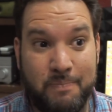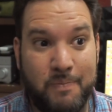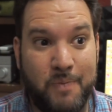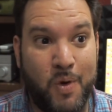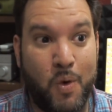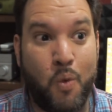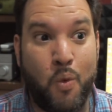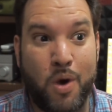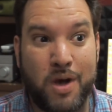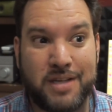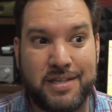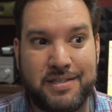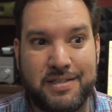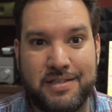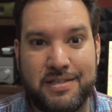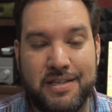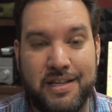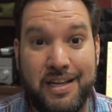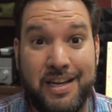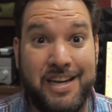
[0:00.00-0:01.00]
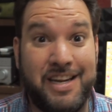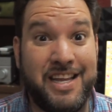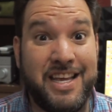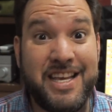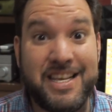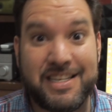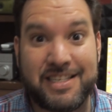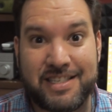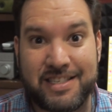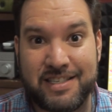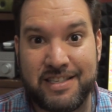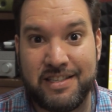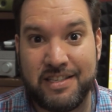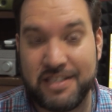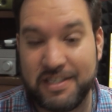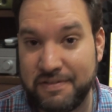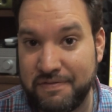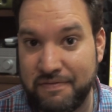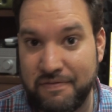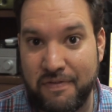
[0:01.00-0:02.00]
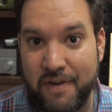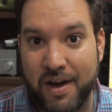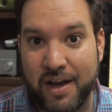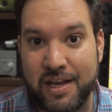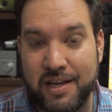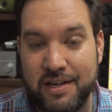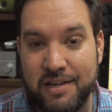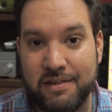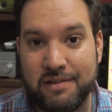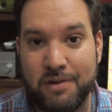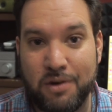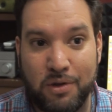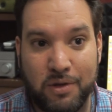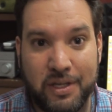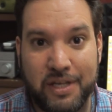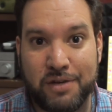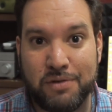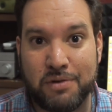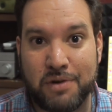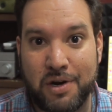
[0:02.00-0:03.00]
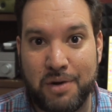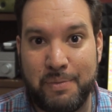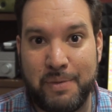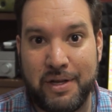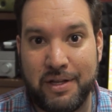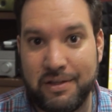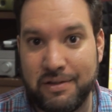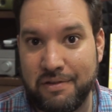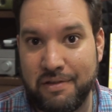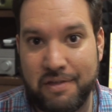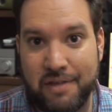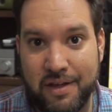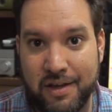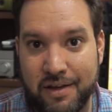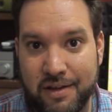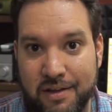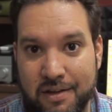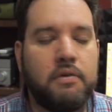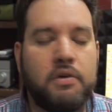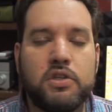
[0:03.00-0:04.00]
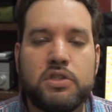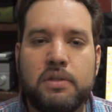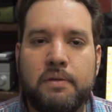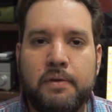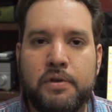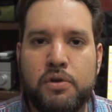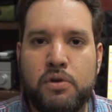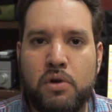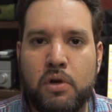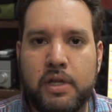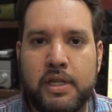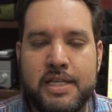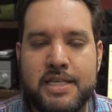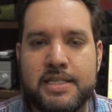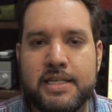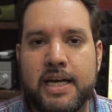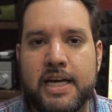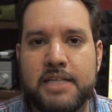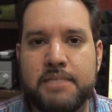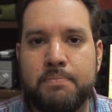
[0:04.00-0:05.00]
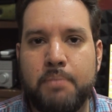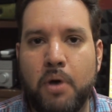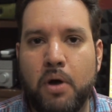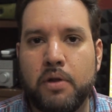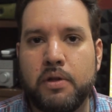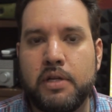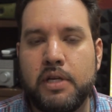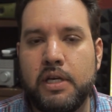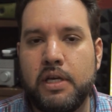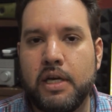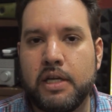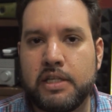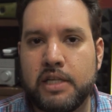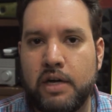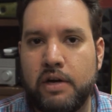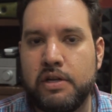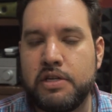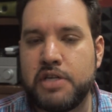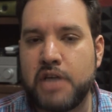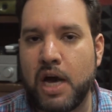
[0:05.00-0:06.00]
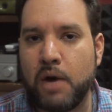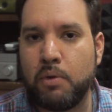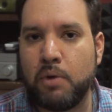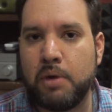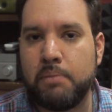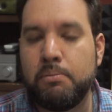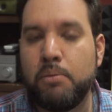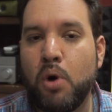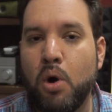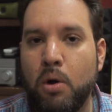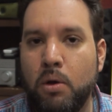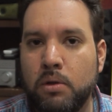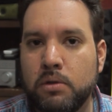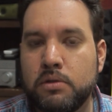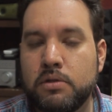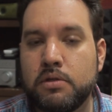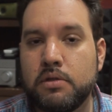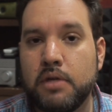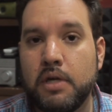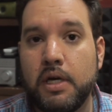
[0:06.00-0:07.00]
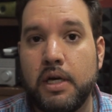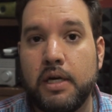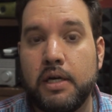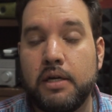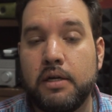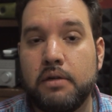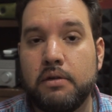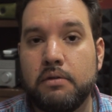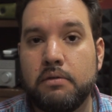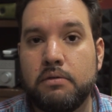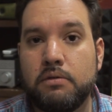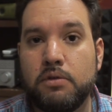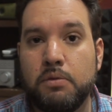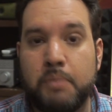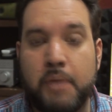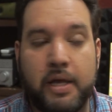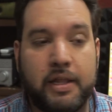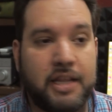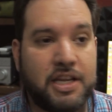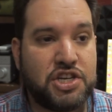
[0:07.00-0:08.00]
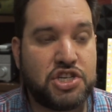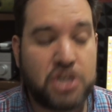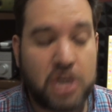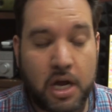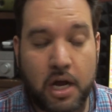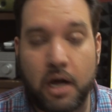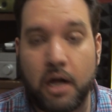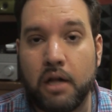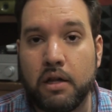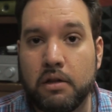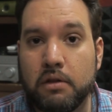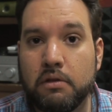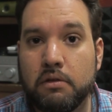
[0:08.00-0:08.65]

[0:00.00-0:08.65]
it is this fucking Coleco Chameleon thing. First of all, you know that these guys bought the Atari Jaguar molds to make the shell